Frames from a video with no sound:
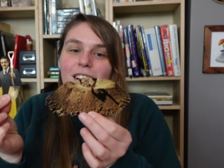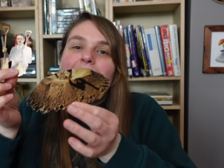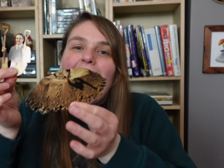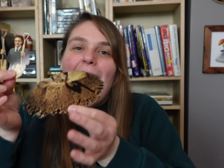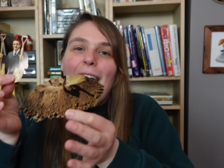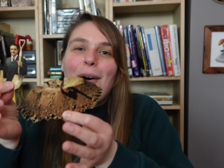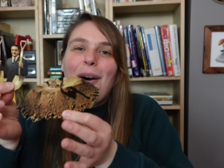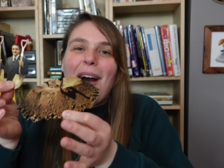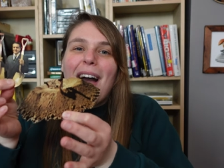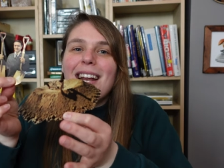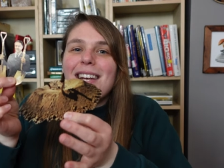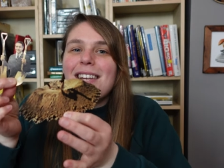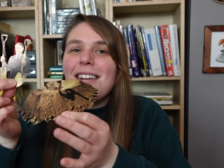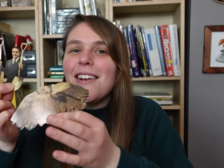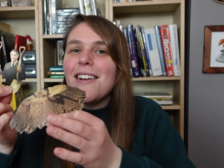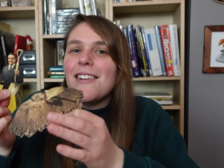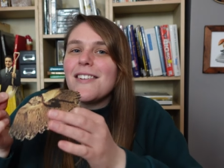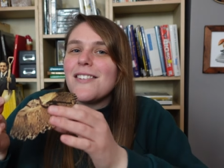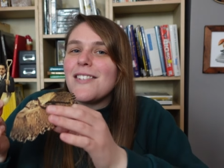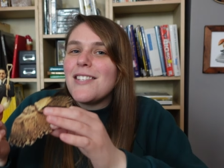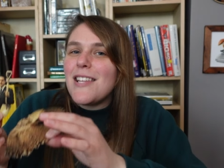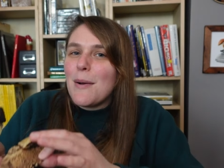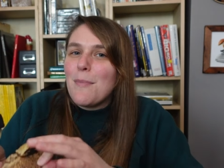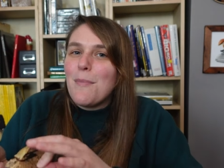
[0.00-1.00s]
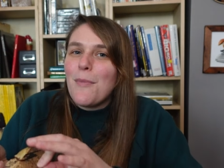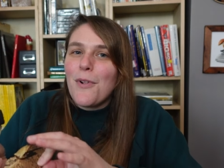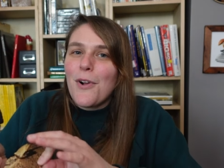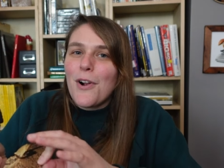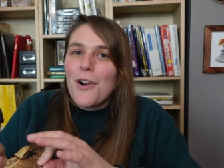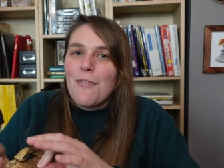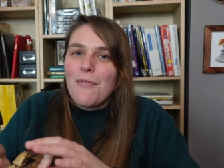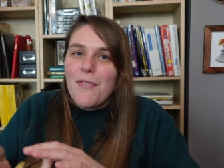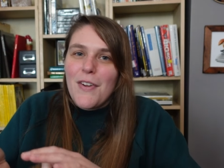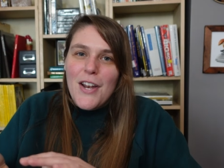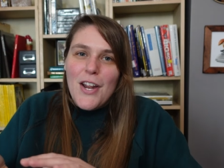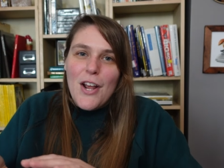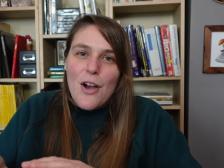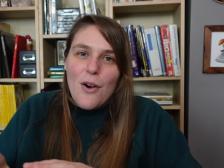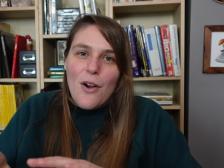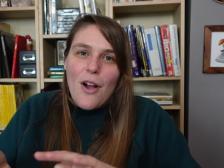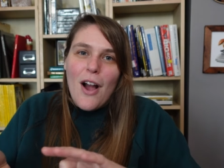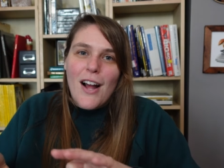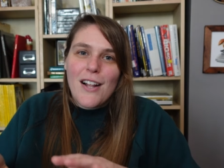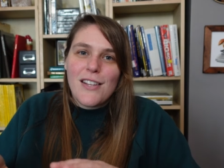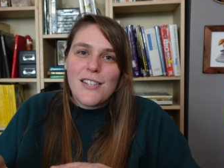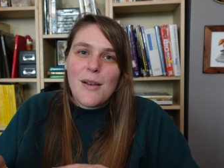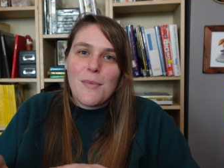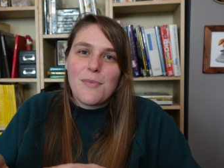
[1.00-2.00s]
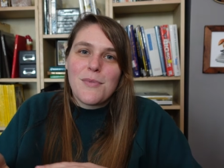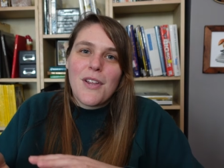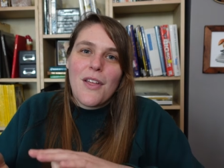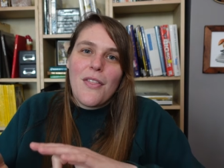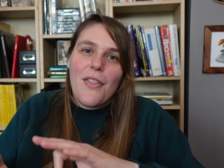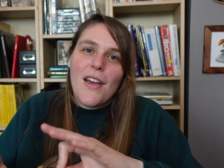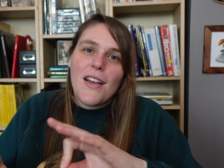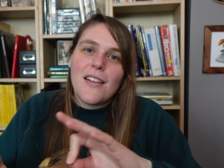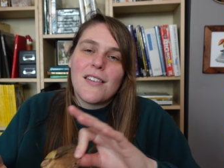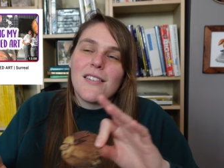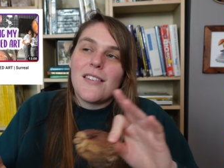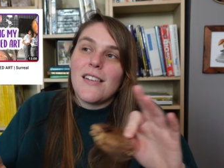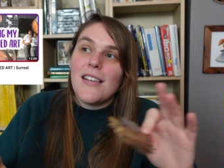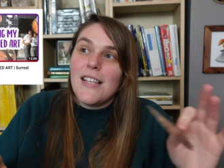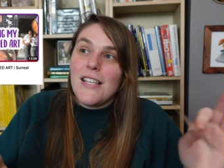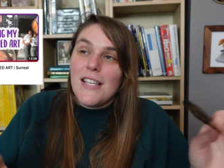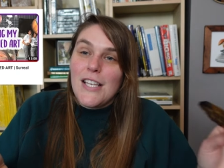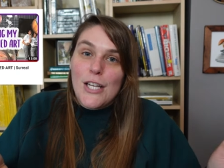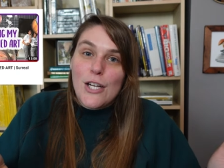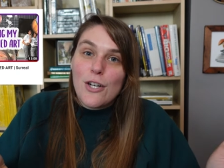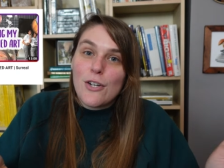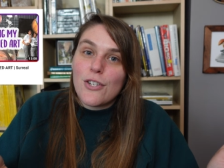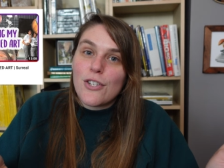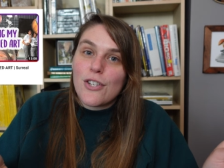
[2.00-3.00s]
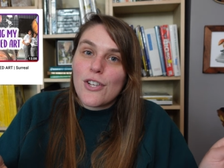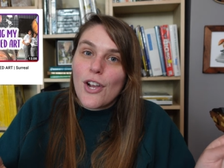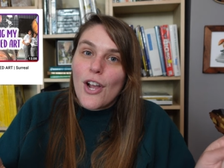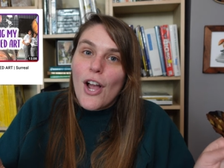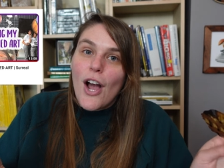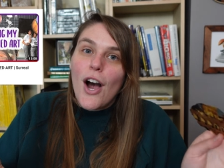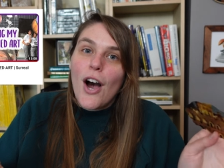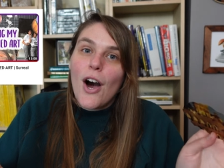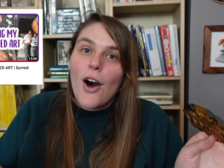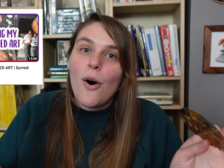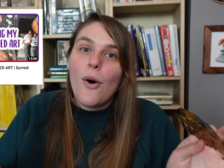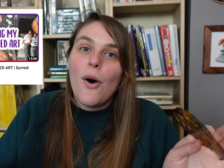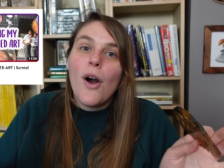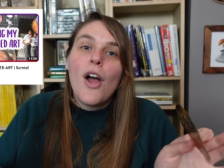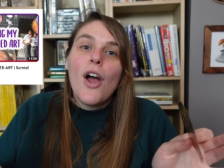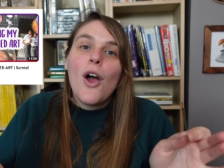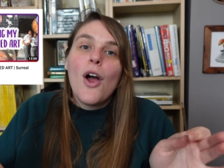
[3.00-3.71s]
Now, I did a similar video concept to this years ago